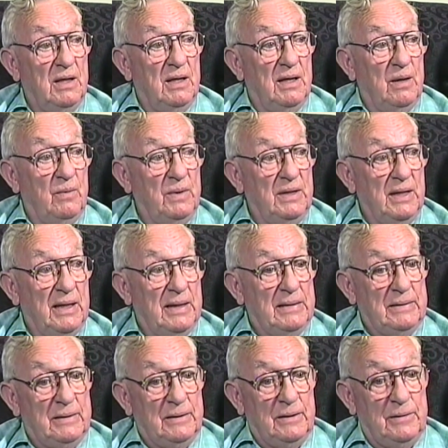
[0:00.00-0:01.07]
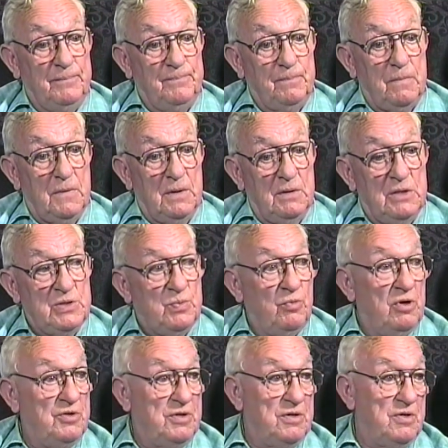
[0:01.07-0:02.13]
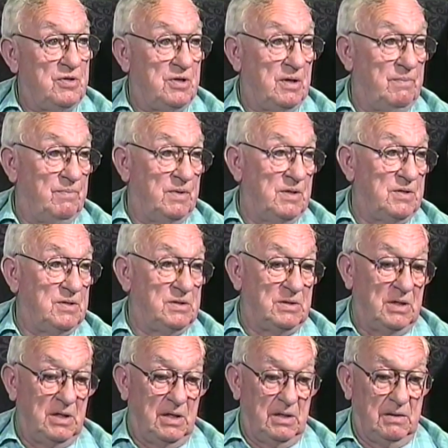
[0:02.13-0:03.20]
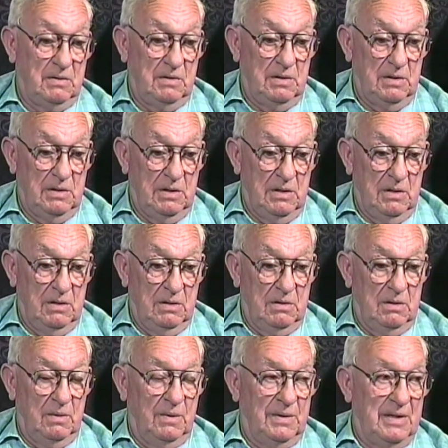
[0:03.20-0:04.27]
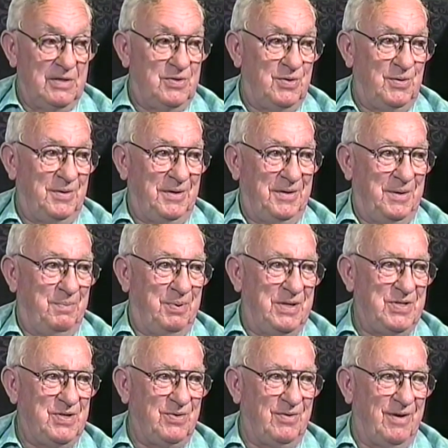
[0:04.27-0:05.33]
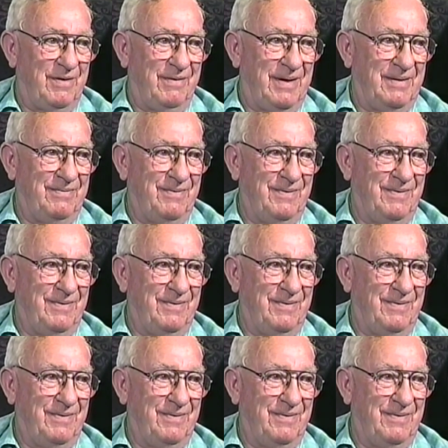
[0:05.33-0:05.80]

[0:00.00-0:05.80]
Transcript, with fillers: and we had uh, this merchant ship, this uh, the one I showed you the picture of. I